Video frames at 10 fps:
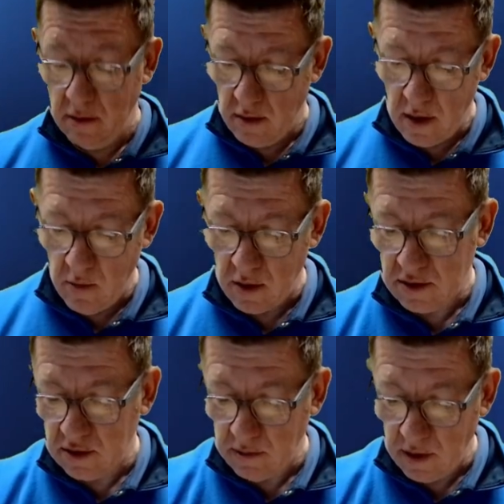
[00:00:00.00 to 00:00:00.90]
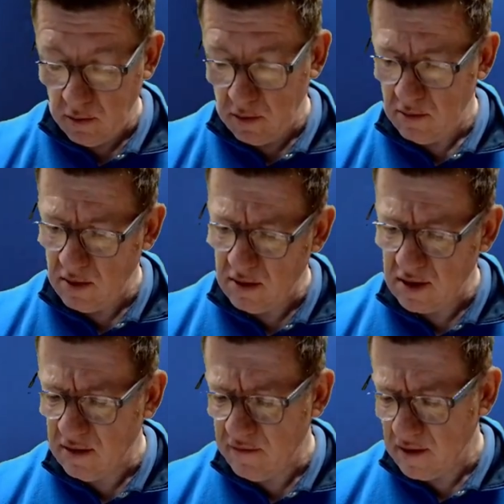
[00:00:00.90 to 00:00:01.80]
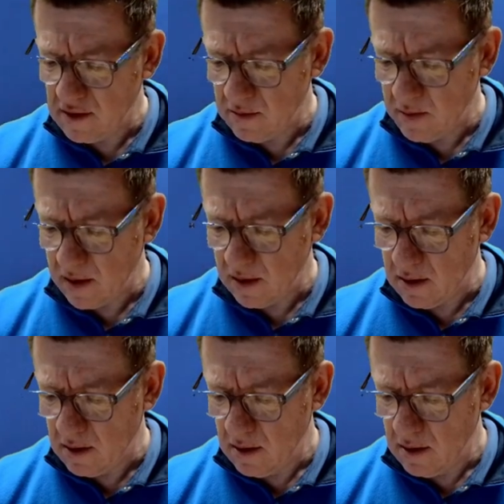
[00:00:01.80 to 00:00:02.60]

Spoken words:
It works as well. Well, is it Fl.Pink?